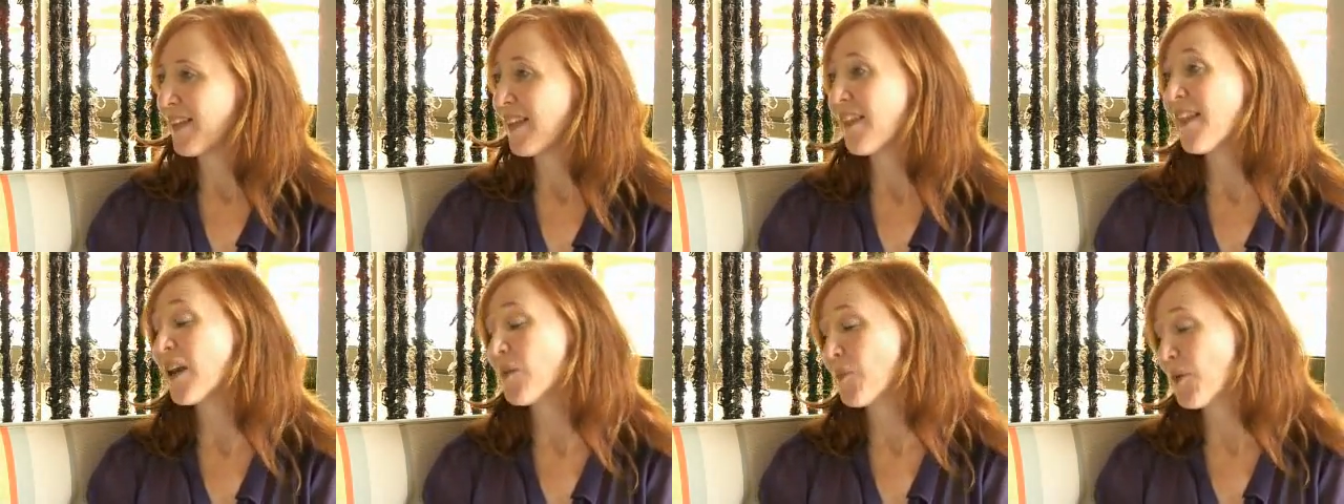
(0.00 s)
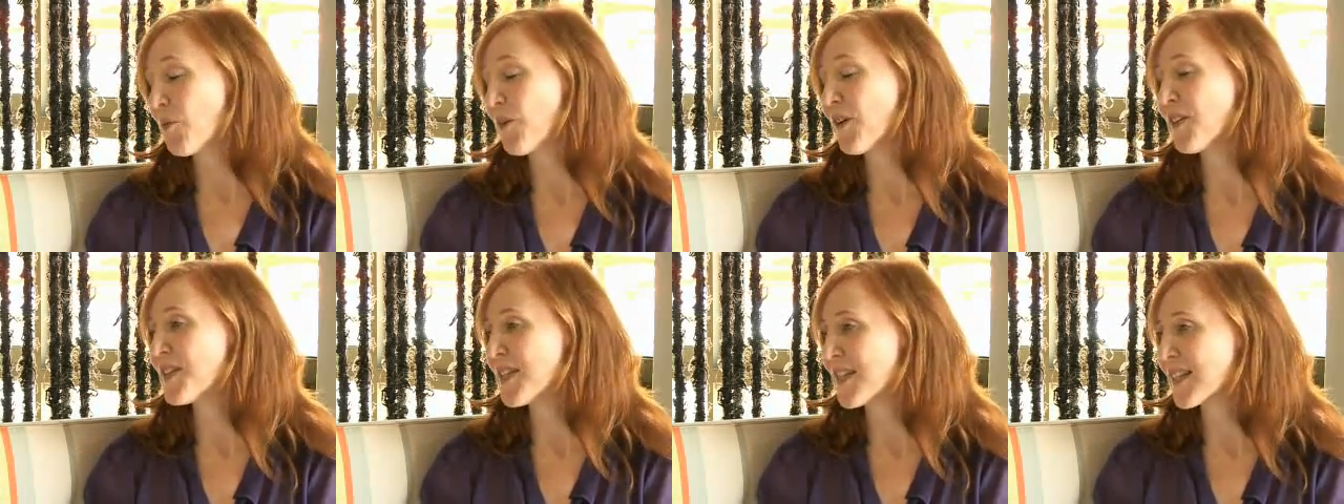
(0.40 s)
And that'd be
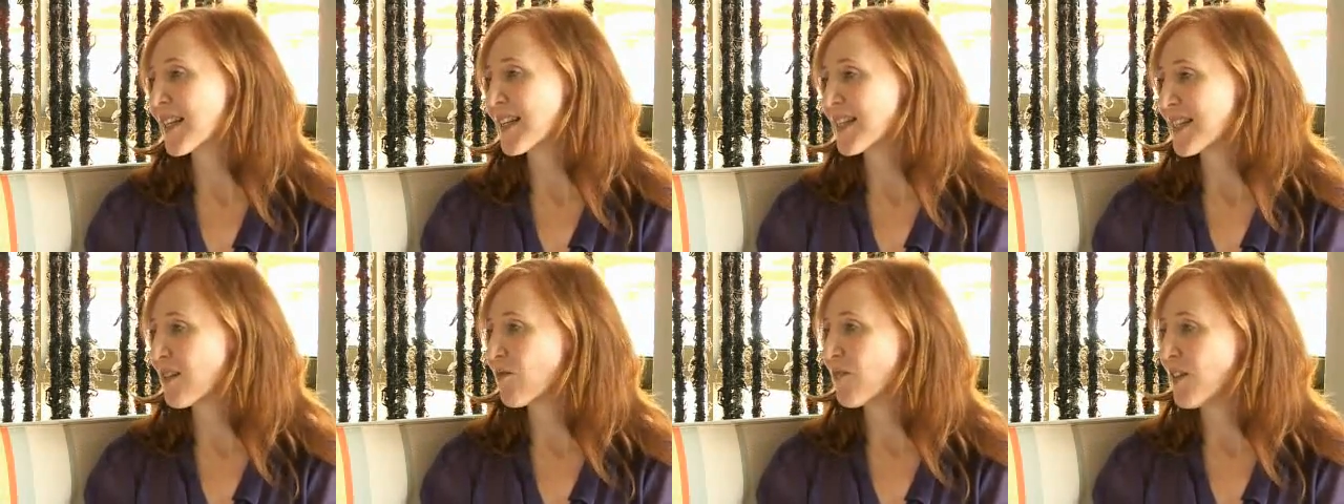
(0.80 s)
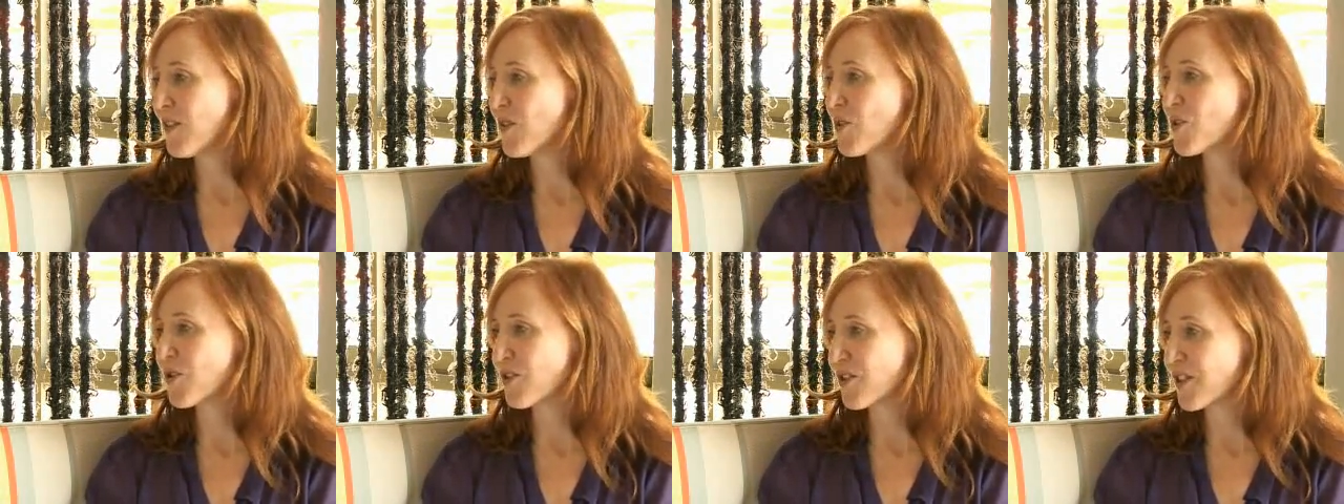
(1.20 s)
worth discussing with
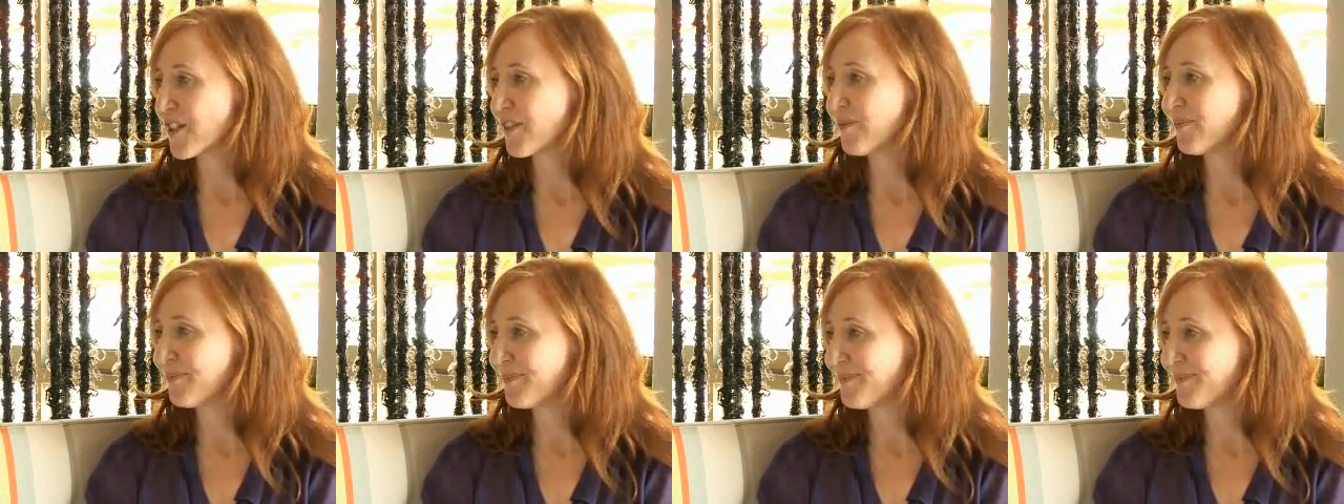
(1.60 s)
your doctor.